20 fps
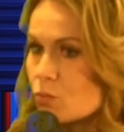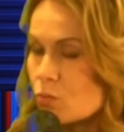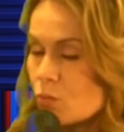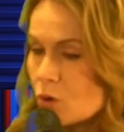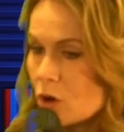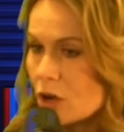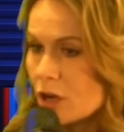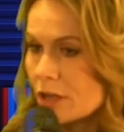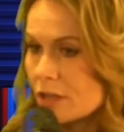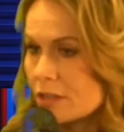
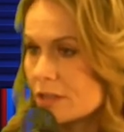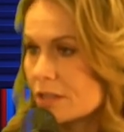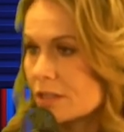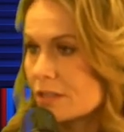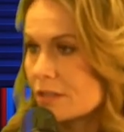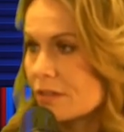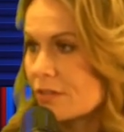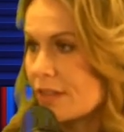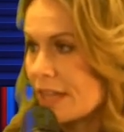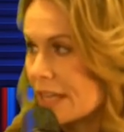
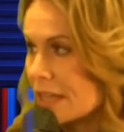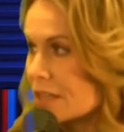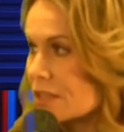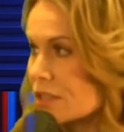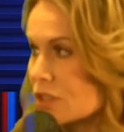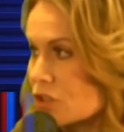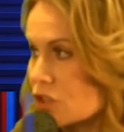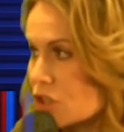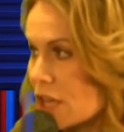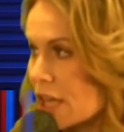want things
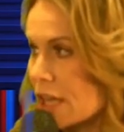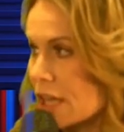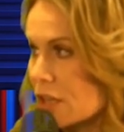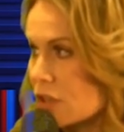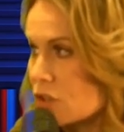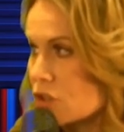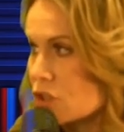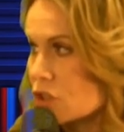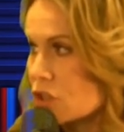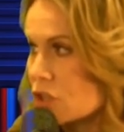to
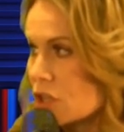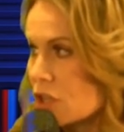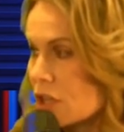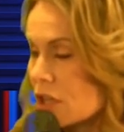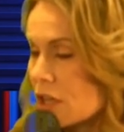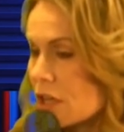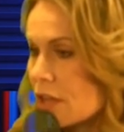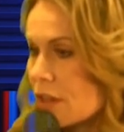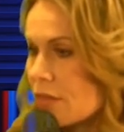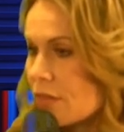change,
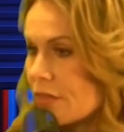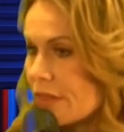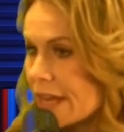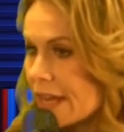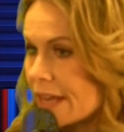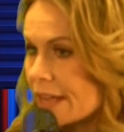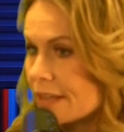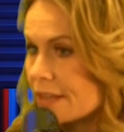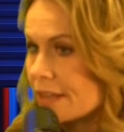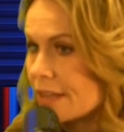
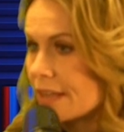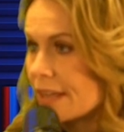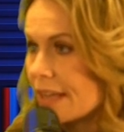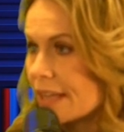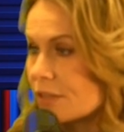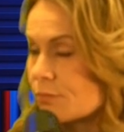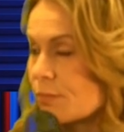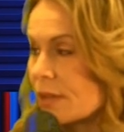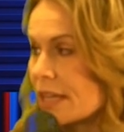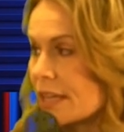then
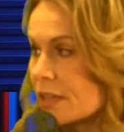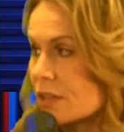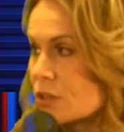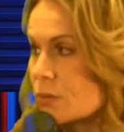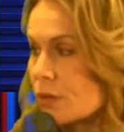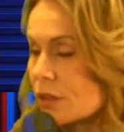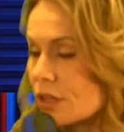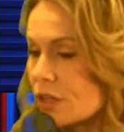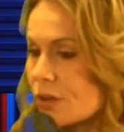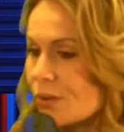it begins
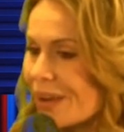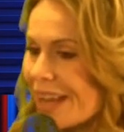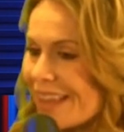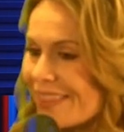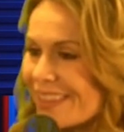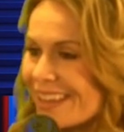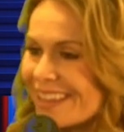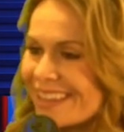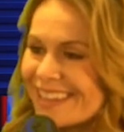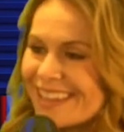with you.
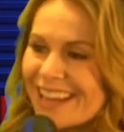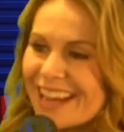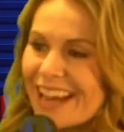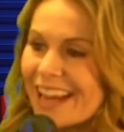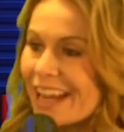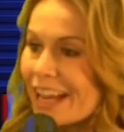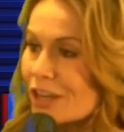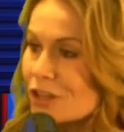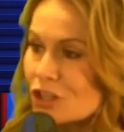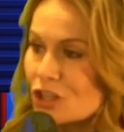And then
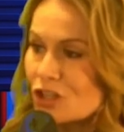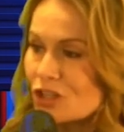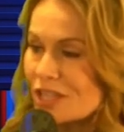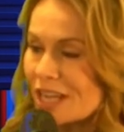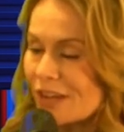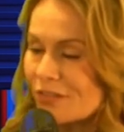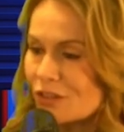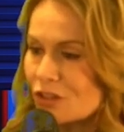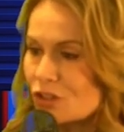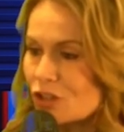I actually just
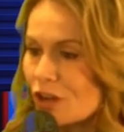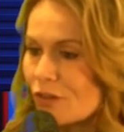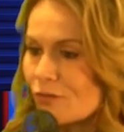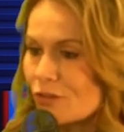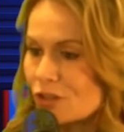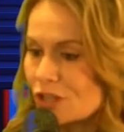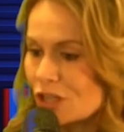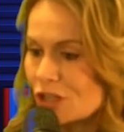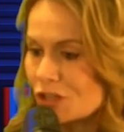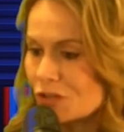had this
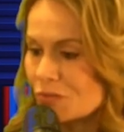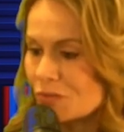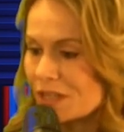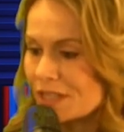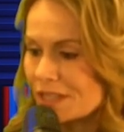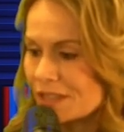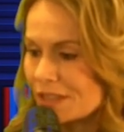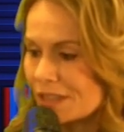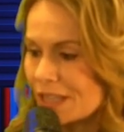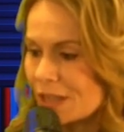conversation
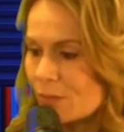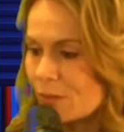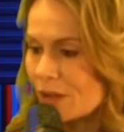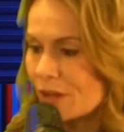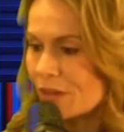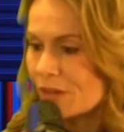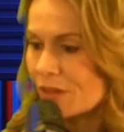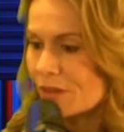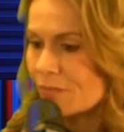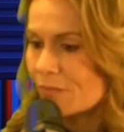recently
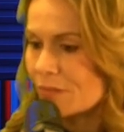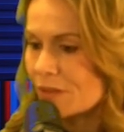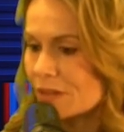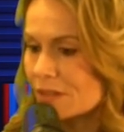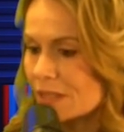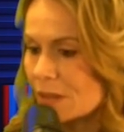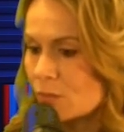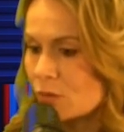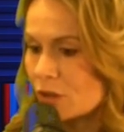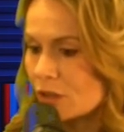with
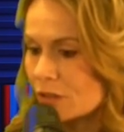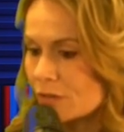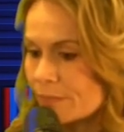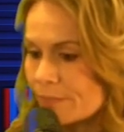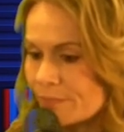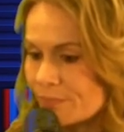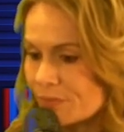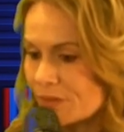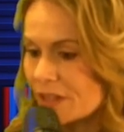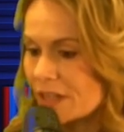
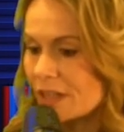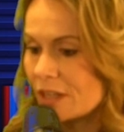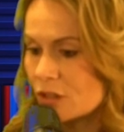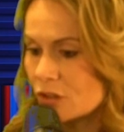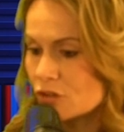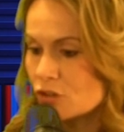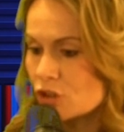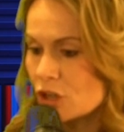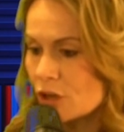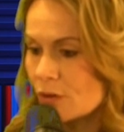someone in
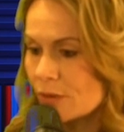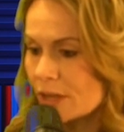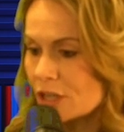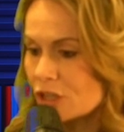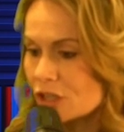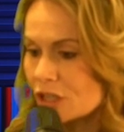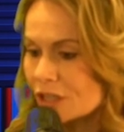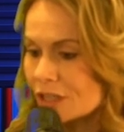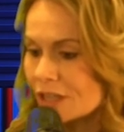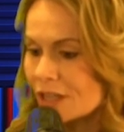your
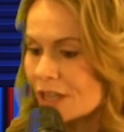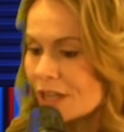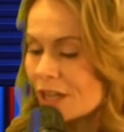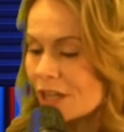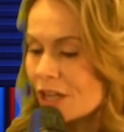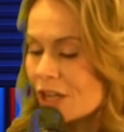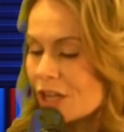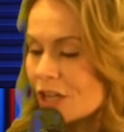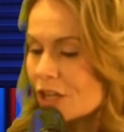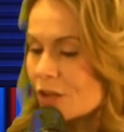generation
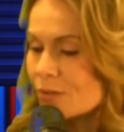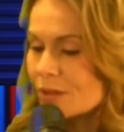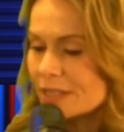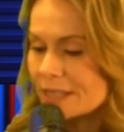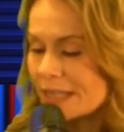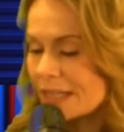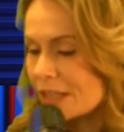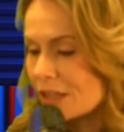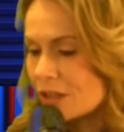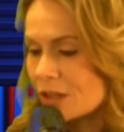who was
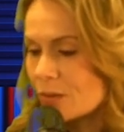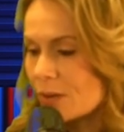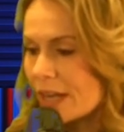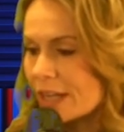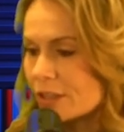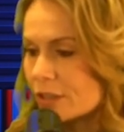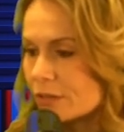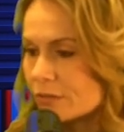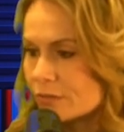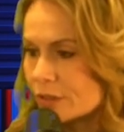saying, you know,
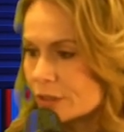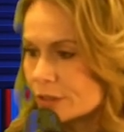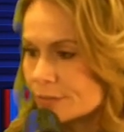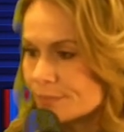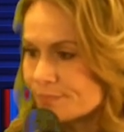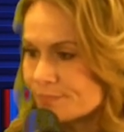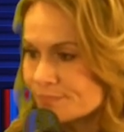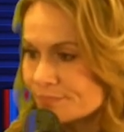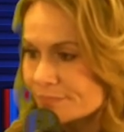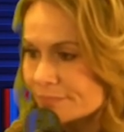I don't
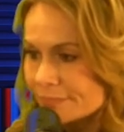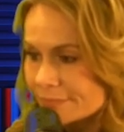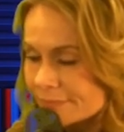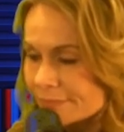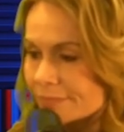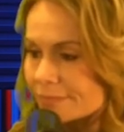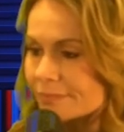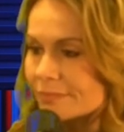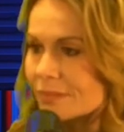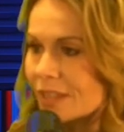vote.
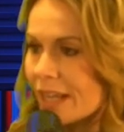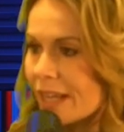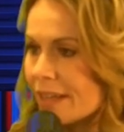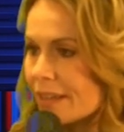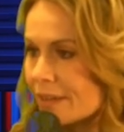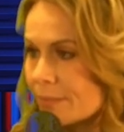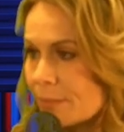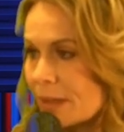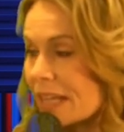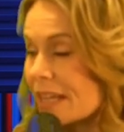
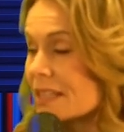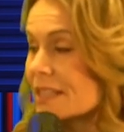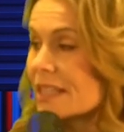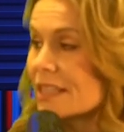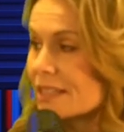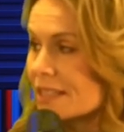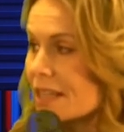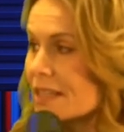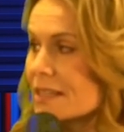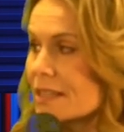And because
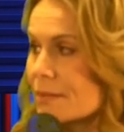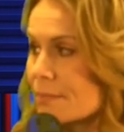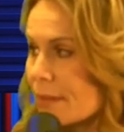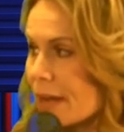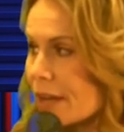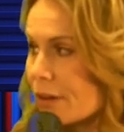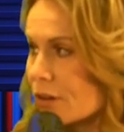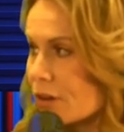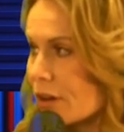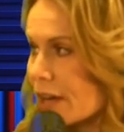it doesn't
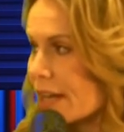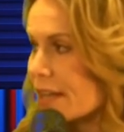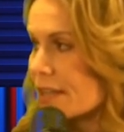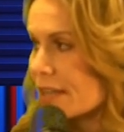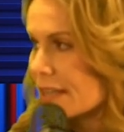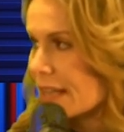matter. And